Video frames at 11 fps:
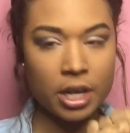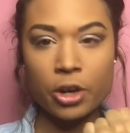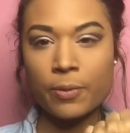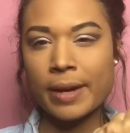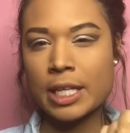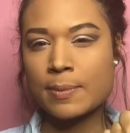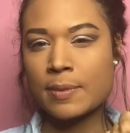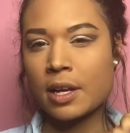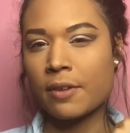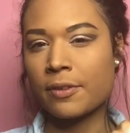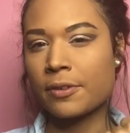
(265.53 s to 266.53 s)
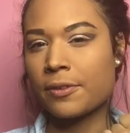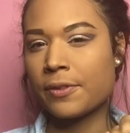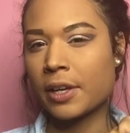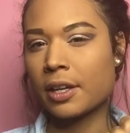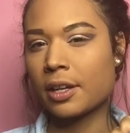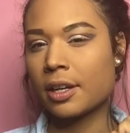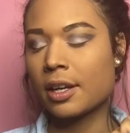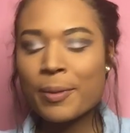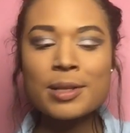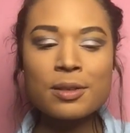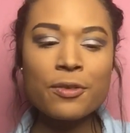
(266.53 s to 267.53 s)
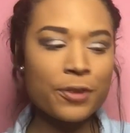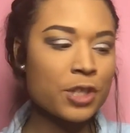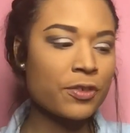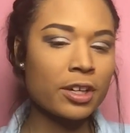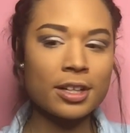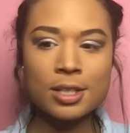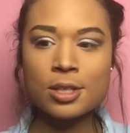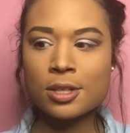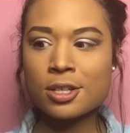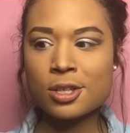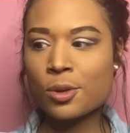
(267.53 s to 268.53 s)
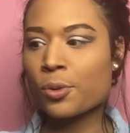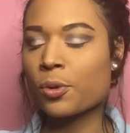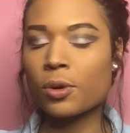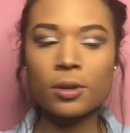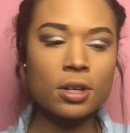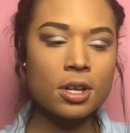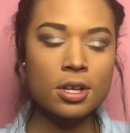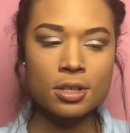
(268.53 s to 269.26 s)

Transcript: It reminds me of a fin. It reminds me of a fish fin. It's, it's so cool.